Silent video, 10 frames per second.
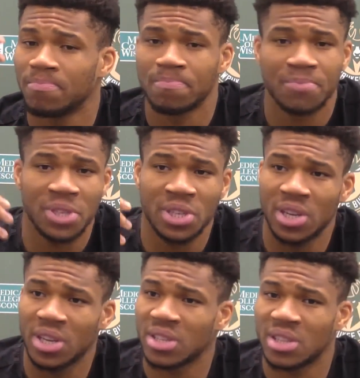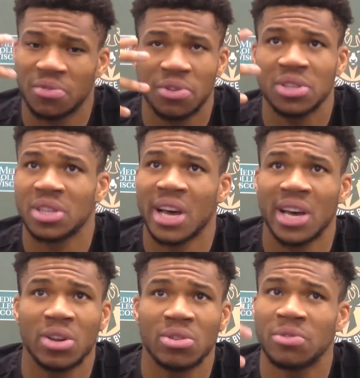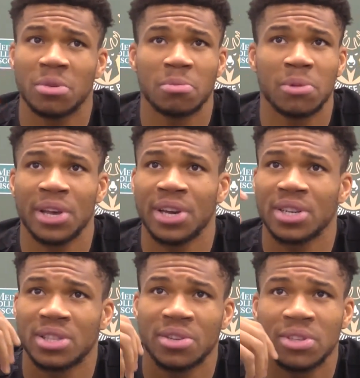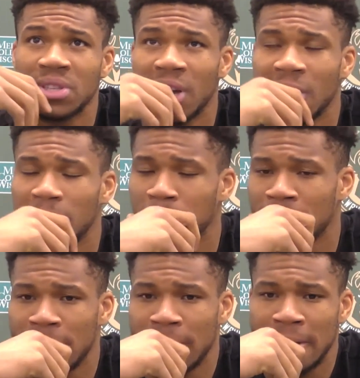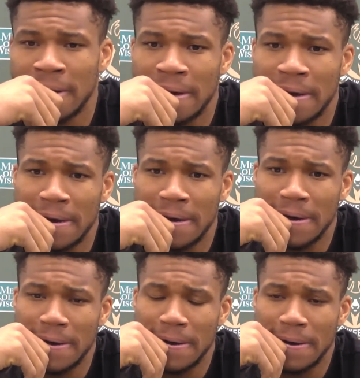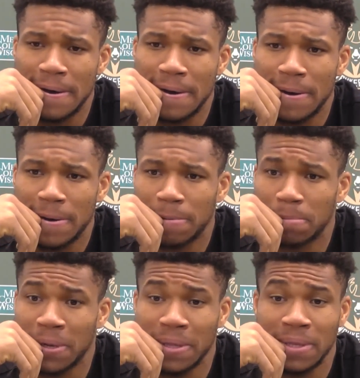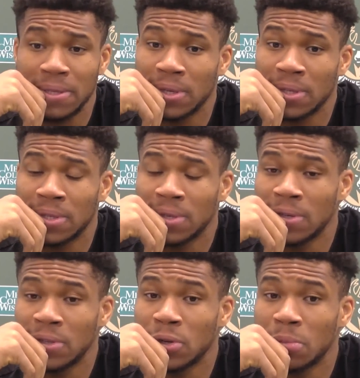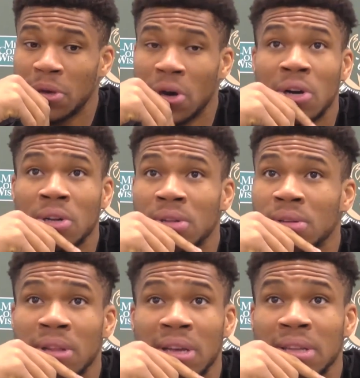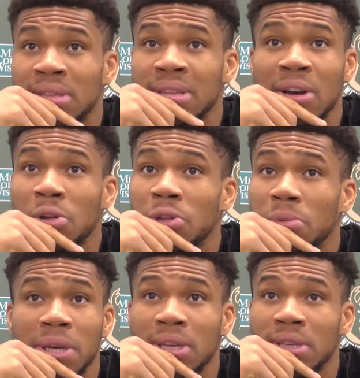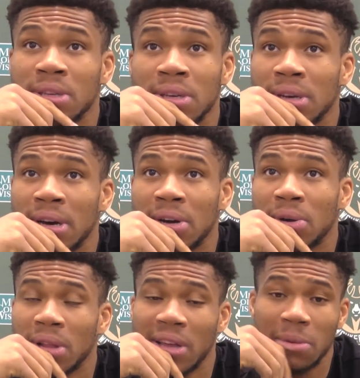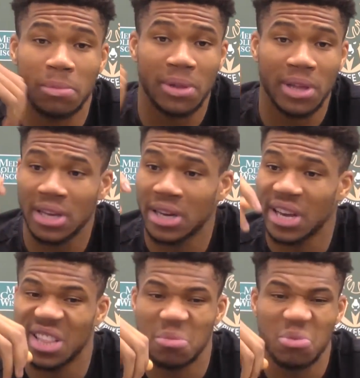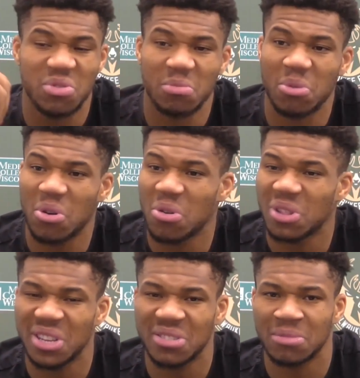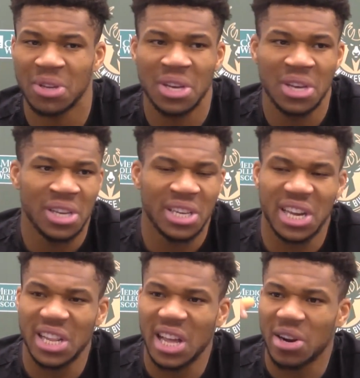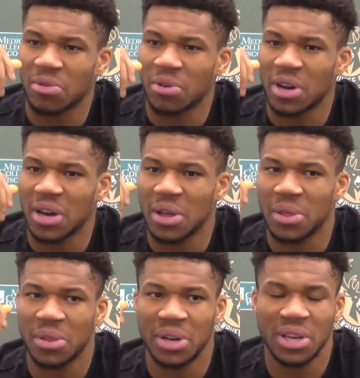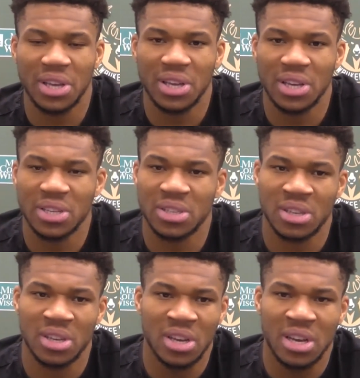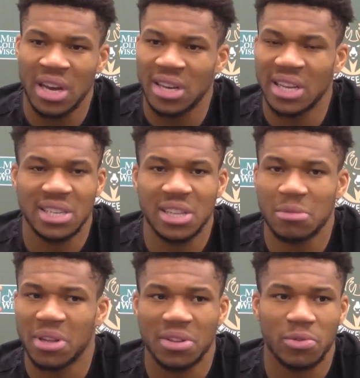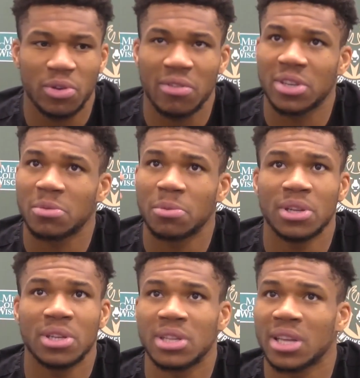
Cities, different scenario, different players, different time, um, and it's it's it's gonna be hard. Like it's not gonna be easy at all. Like they play great, they move the ball, they get a lot of uh, threes. And it doesn't really matter if you have experience.